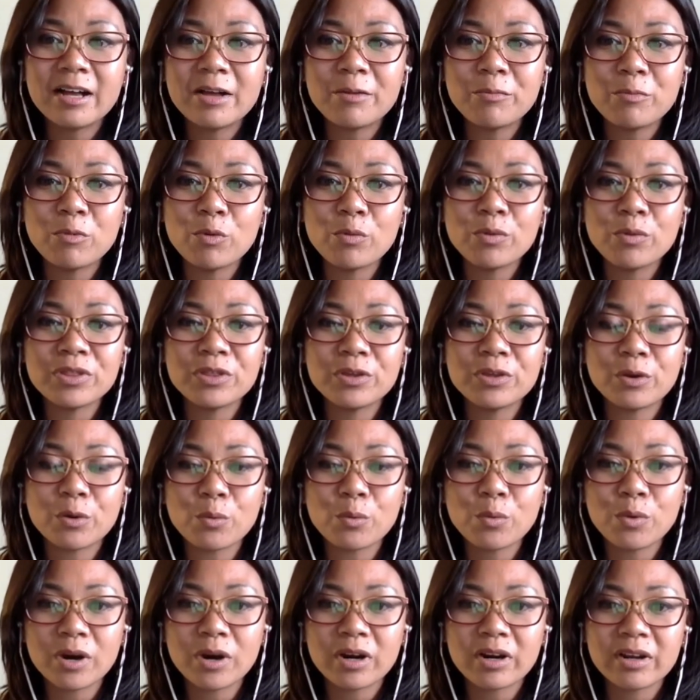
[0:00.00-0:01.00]
with your
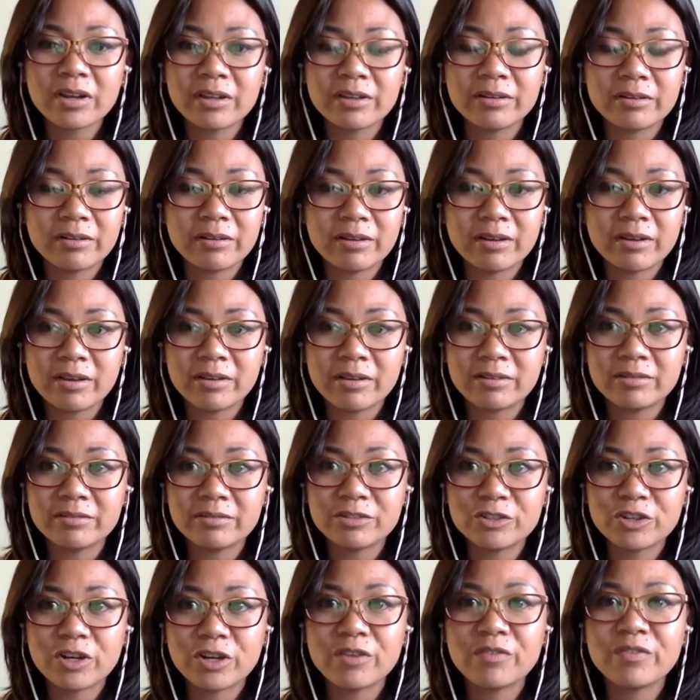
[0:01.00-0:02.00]
work and
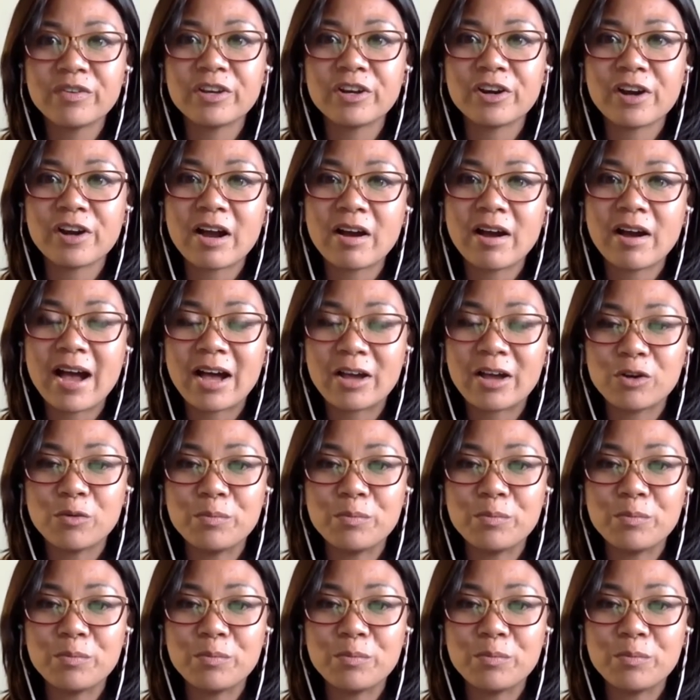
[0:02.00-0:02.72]
try to figure out how to